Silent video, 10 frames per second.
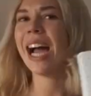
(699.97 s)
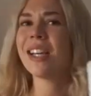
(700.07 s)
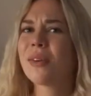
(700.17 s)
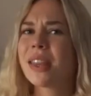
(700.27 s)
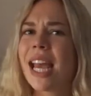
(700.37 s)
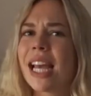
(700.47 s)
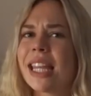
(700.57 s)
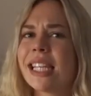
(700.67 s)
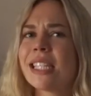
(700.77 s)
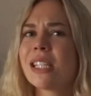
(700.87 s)
I don't think
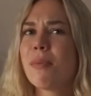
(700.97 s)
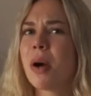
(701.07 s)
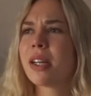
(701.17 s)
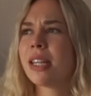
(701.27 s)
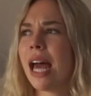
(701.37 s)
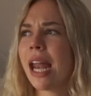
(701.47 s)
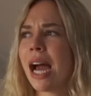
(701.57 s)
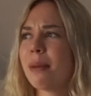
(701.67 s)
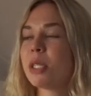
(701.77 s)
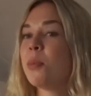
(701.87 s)
this is the book that
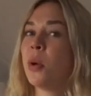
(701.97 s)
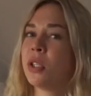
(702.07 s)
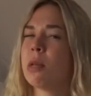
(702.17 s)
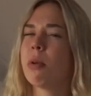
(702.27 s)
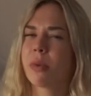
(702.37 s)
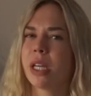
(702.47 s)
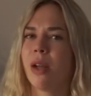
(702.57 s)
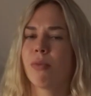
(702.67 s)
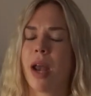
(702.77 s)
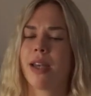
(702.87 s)
I'm supposed to be
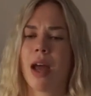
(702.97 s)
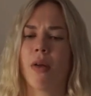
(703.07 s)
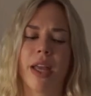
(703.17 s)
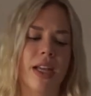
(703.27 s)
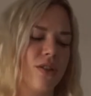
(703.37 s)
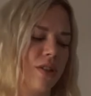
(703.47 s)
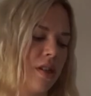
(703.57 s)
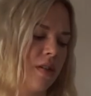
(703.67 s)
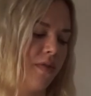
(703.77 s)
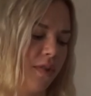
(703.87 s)
reading right now. Like, it just
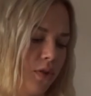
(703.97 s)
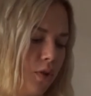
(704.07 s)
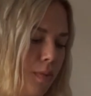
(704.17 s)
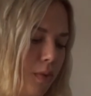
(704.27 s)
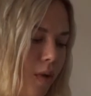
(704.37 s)
doesn't feel super